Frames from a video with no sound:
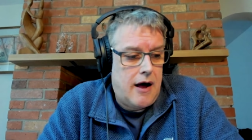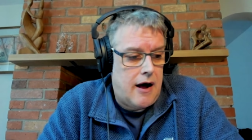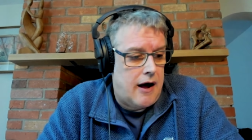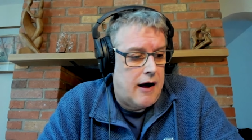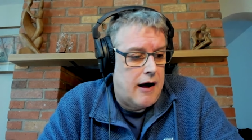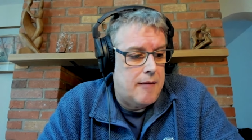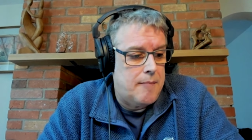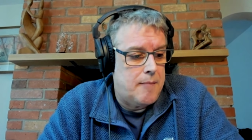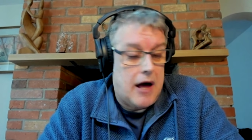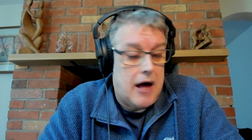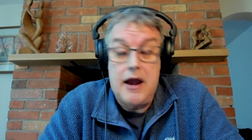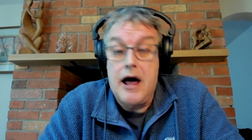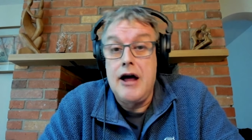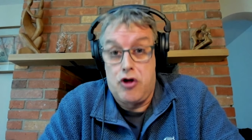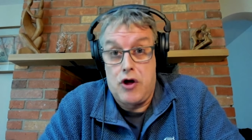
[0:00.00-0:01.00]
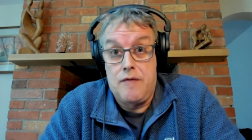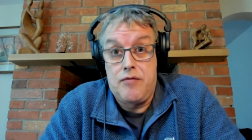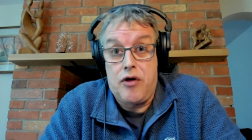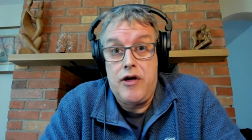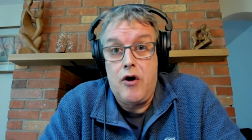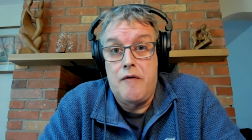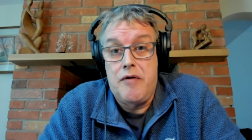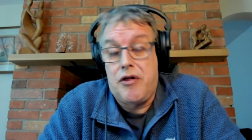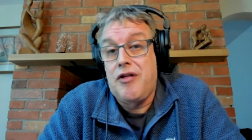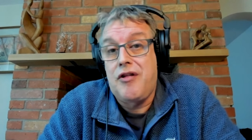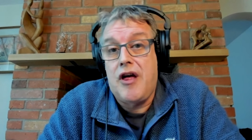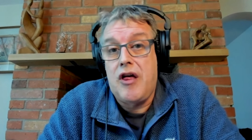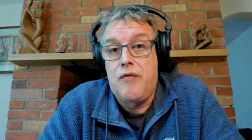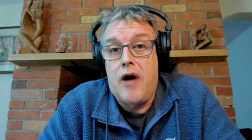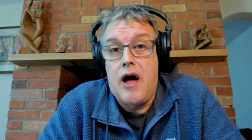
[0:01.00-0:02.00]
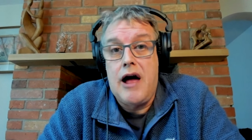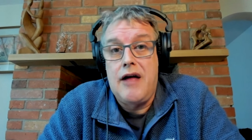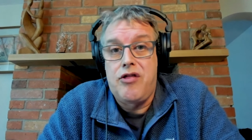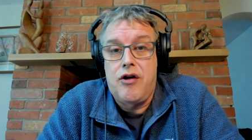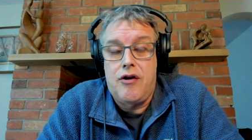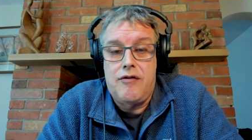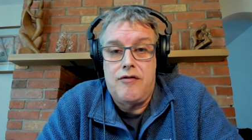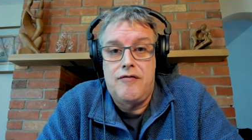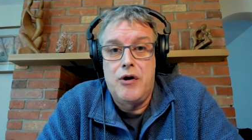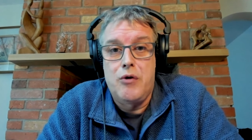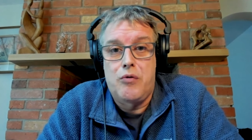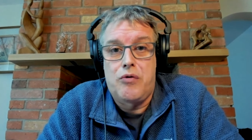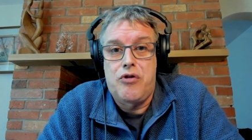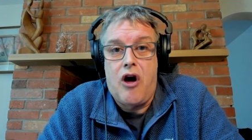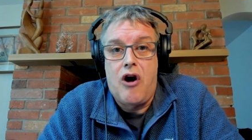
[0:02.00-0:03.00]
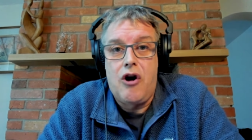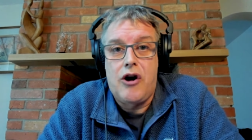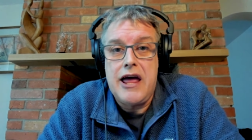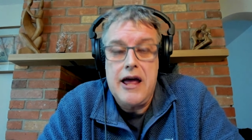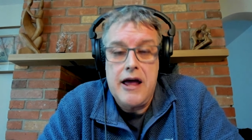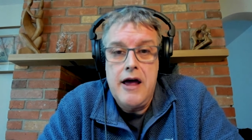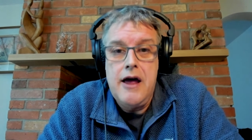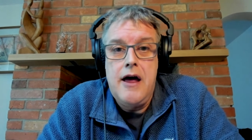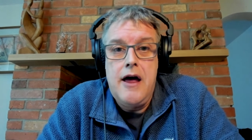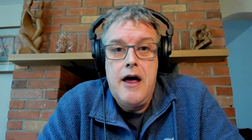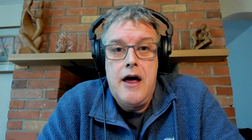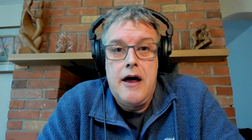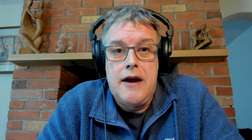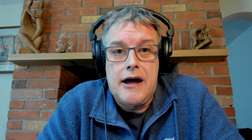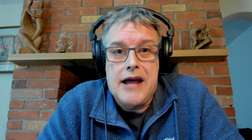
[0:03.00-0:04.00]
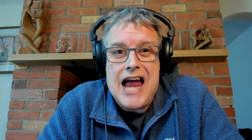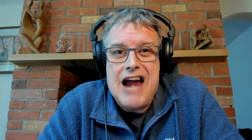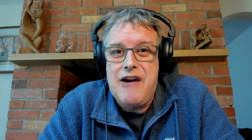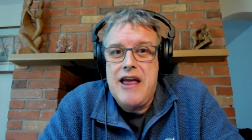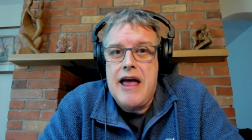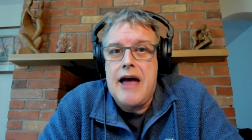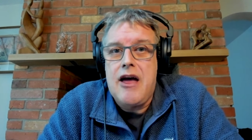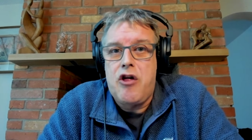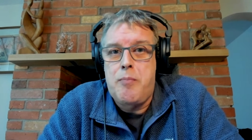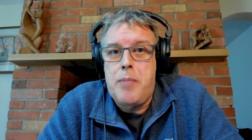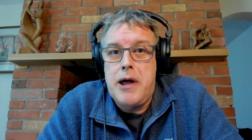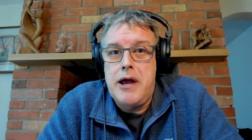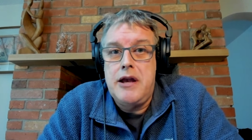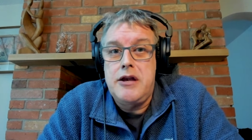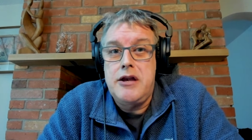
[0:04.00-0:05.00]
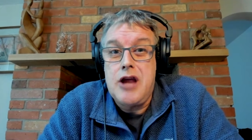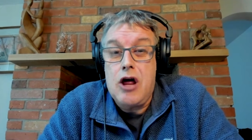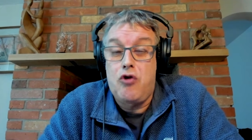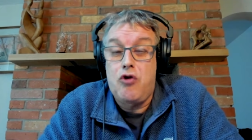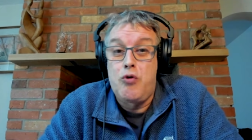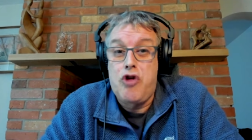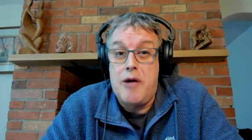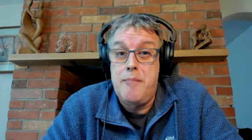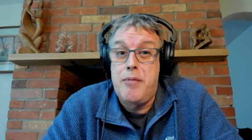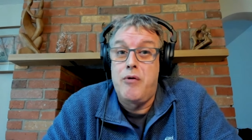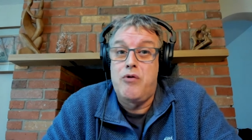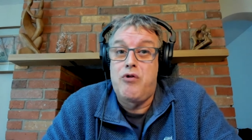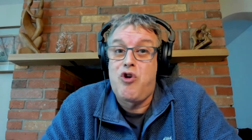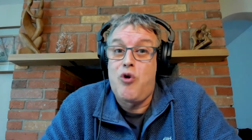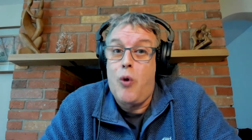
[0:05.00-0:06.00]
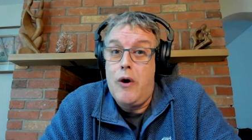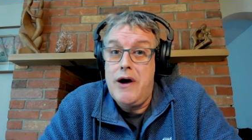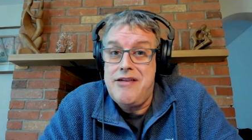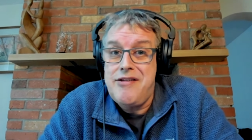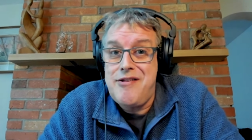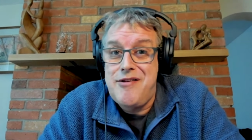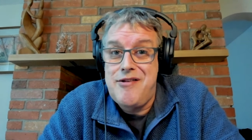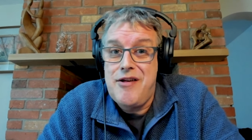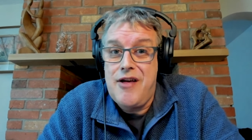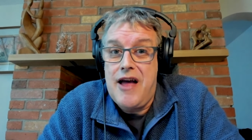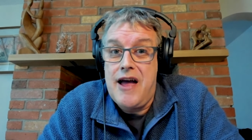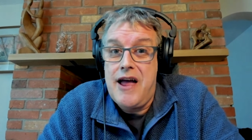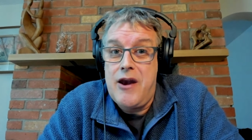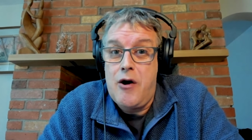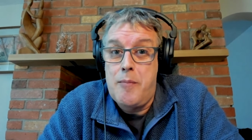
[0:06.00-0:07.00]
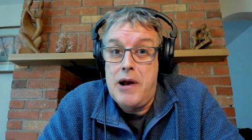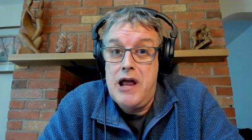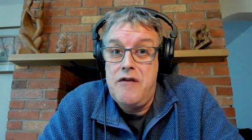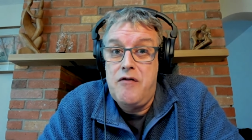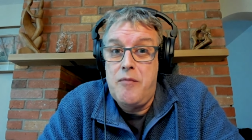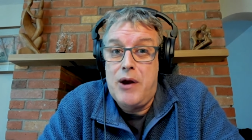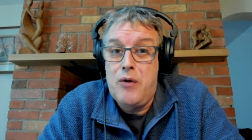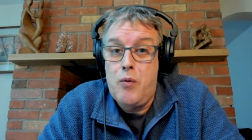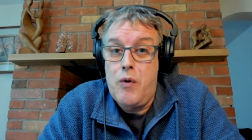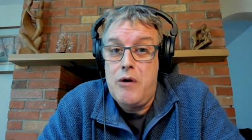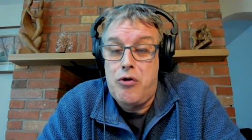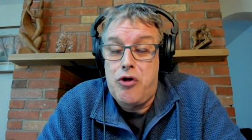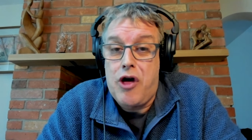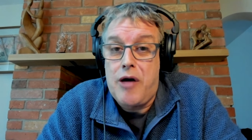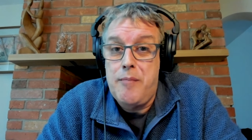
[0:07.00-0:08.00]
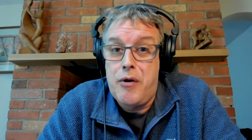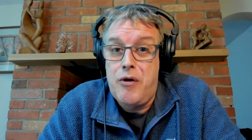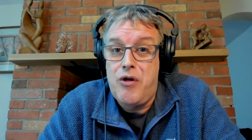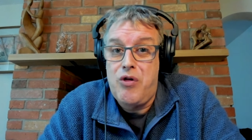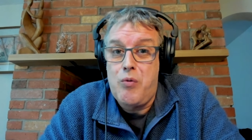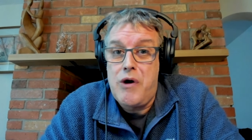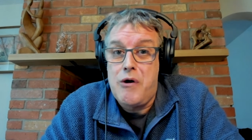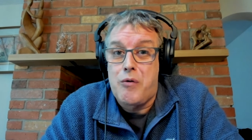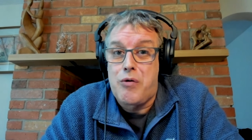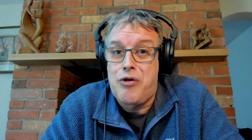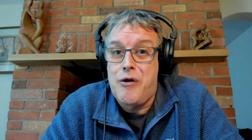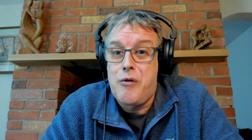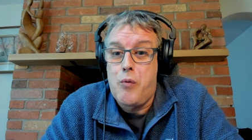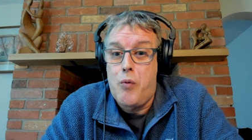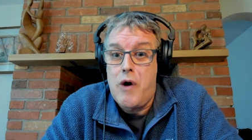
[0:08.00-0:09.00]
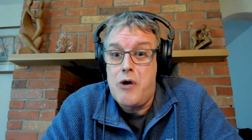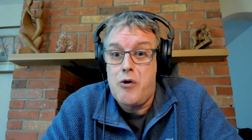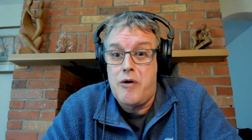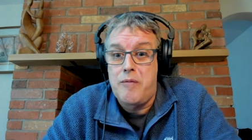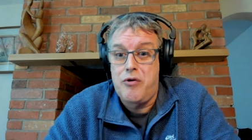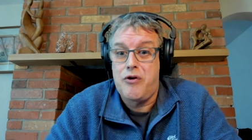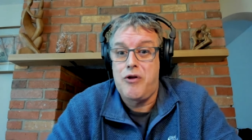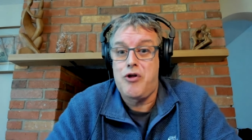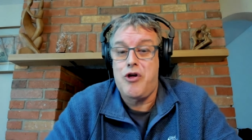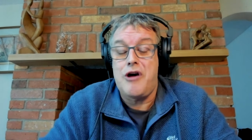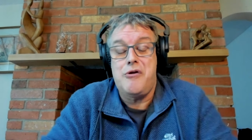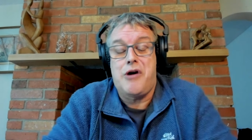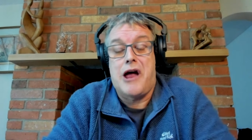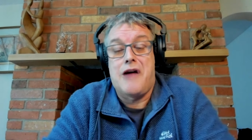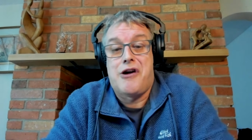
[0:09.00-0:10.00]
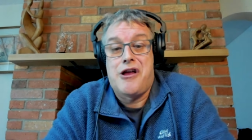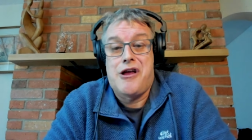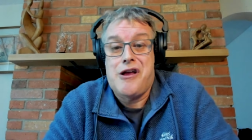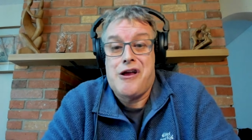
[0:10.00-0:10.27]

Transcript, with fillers: Um, and HFT obviously stands for Hunter Field Target. Now, Gary has been national champion twice, and I believe you've been world champion as well. So, welcome to the show, Gary.